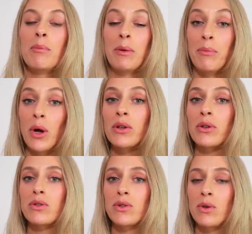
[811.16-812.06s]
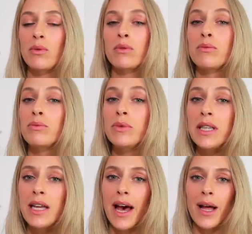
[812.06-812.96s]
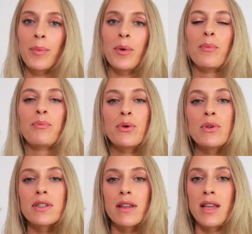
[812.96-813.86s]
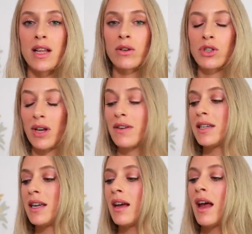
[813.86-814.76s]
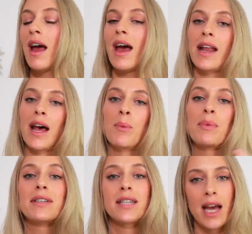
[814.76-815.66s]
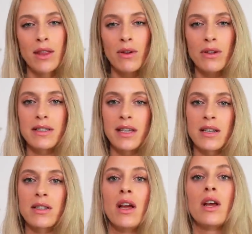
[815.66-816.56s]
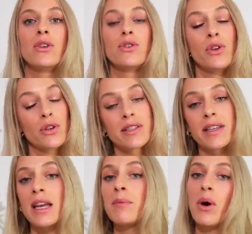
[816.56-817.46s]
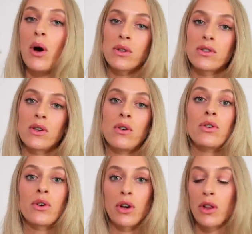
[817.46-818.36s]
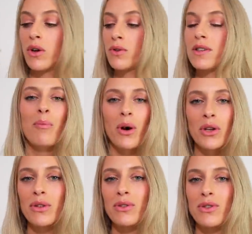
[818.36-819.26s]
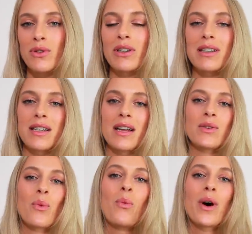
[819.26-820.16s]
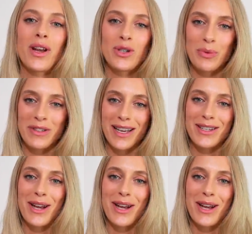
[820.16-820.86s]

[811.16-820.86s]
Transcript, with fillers: but Molecule two will really help boost the longevity and help tether the scent to your skin, but also your clothes. Molecule two contains one hundred percent